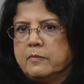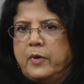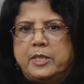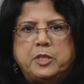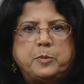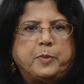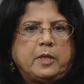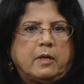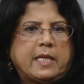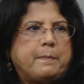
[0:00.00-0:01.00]
"Why did you
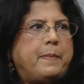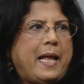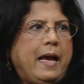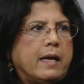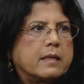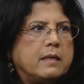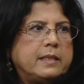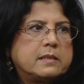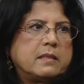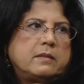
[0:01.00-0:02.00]
put all that black?"
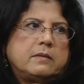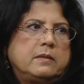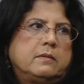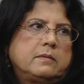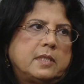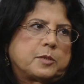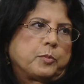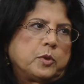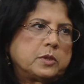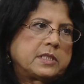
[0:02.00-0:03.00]
I said, "You know, there's
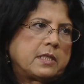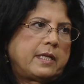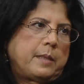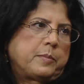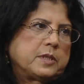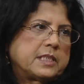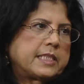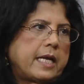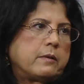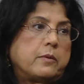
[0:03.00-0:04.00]
boats, and I put the
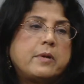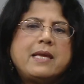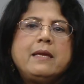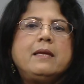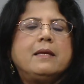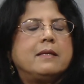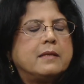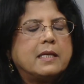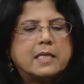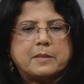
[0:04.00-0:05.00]
shadow." He
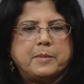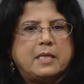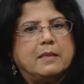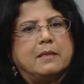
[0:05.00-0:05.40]
yelled at me.